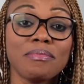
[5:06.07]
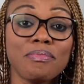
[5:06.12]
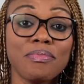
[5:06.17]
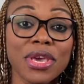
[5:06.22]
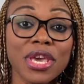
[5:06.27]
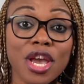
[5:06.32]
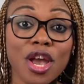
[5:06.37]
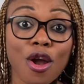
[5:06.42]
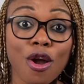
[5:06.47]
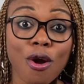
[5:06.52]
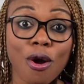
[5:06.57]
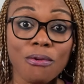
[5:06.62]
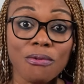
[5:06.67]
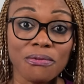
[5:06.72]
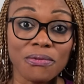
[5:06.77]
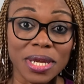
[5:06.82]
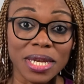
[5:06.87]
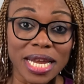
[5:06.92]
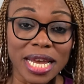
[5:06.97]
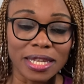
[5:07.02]
Be
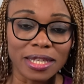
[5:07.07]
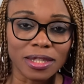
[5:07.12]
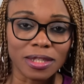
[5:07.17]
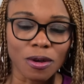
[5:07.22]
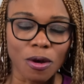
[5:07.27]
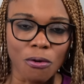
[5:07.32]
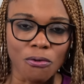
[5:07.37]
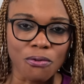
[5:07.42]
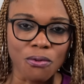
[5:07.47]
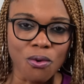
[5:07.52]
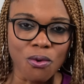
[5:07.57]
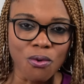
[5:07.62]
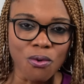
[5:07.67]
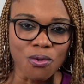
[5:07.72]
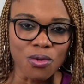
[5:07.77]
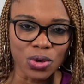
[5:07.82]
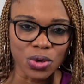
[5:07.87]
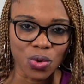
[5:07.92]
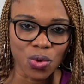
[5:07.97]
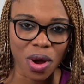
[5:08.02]
confident of
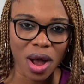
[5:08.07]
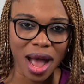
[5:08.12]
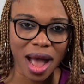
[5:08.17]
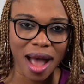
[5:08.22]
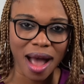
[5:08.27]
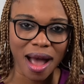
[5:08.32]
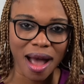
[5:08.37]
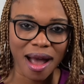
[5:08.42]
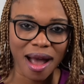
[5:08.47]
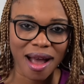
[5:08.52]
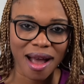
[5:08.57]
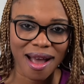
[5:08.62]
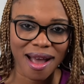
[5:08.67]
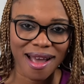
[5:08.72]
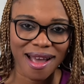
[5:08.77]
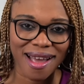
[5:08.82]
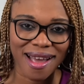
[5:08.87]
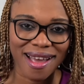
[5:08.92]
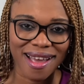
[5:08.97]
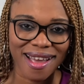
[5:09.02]
who you are.
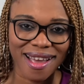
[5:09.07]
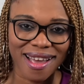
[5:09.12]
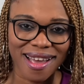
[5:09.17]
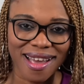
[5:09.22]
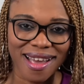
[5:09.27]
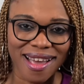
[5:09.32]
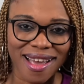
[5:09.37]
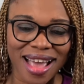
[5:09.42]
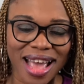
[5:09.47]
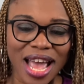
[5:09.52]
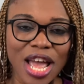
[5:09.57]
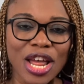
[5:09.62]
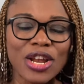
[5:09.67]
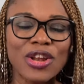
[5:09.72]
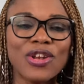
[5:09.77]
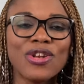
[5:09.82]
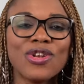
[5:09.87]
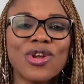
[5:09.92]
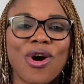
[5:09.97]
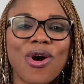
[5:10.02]

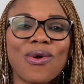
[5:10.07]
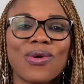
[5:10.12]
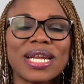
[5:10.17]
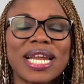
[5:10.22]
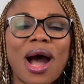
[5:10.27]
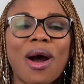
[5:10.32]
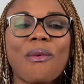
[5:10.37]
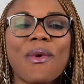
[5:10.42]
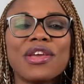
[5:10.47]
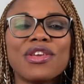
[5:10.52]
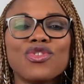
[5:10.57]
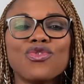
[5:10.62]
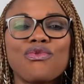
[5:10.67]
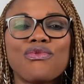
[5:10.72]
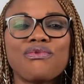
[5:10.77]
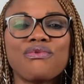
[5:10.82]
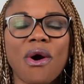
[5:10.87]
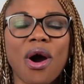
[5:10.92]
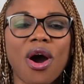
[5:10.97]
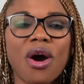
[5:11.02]
Know that when you
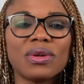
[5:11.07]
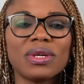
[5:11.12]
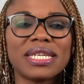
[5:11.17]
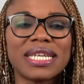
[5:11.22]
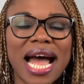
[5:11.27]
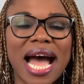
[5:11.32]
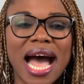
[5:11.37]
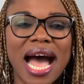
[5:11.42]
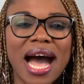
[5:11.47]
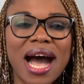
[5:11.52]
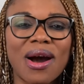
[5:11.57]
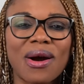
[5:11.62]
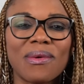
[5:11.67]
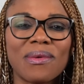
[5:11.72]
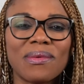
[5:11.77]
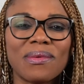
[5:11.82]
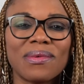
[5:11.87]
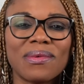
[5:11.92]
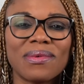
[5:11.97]
fall down,